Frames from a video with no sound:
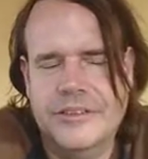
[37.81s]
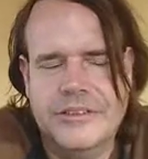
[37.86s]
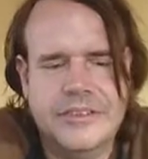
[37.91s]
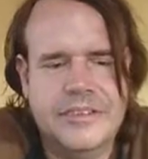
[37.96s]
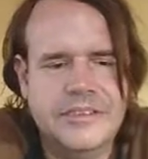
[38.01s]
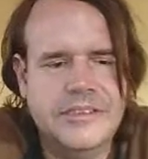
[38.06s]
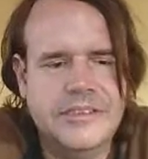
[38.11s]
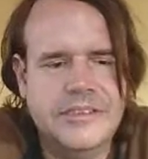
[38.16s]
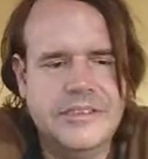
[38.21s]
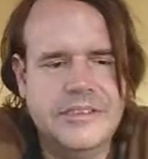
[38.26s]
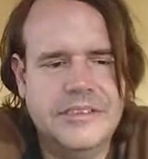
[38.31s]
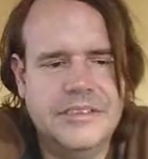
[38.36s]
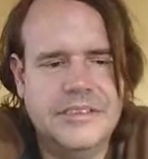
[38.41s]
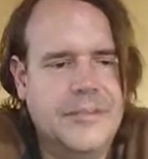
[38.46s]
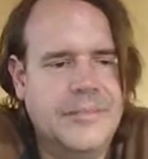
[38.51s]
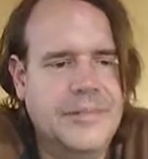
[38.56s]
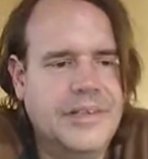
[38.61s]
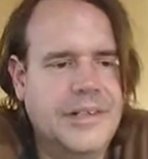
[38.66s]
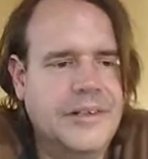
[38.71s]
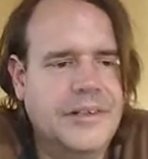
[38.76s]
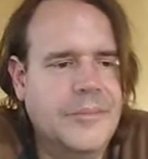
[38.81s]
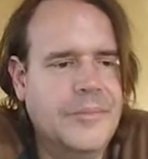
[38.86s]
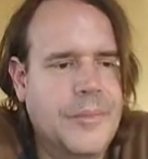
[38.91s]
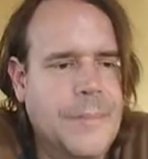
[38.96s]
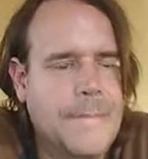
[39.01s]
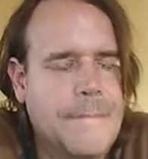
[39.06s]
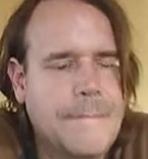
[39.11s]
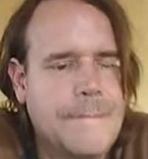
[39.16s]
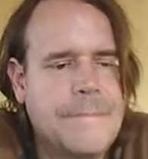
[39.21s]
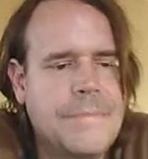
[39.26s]
But this is
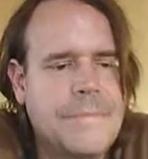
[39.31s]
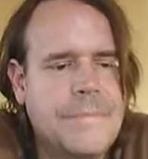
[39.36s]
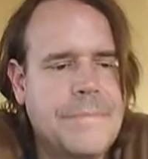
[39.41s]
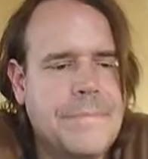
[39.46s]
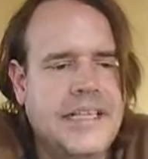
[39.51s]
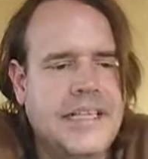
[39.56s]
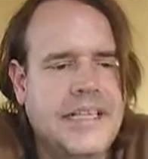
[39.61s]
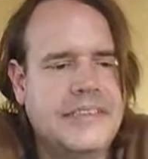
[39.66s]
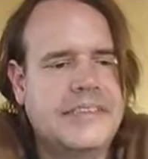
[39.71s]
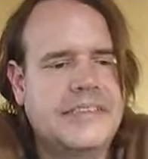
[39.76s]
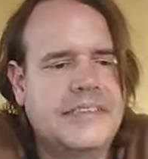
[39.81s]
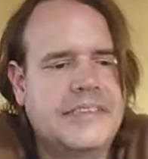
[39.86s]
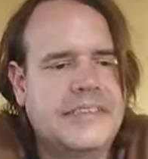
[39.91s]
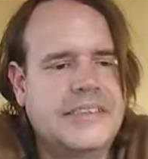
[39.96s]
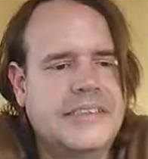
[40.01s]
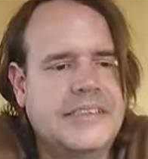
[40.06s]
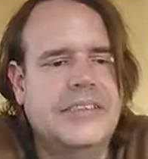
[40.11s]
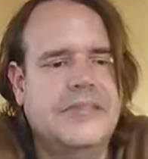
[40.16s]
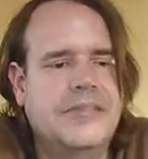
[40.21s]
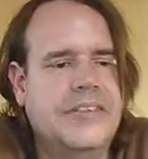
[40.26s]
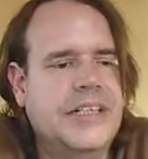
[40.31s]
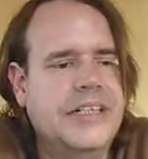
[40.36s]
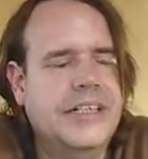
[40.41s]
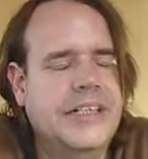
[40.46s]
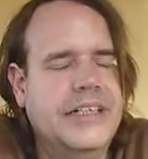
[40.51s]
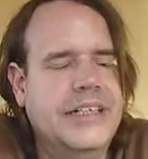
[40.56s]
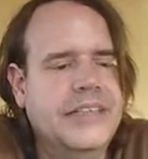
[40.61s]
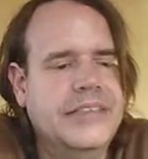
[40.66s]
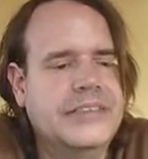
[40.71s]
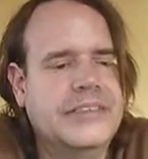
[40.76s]
actually a very interesting
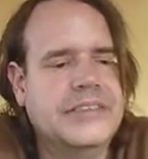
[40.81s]
article.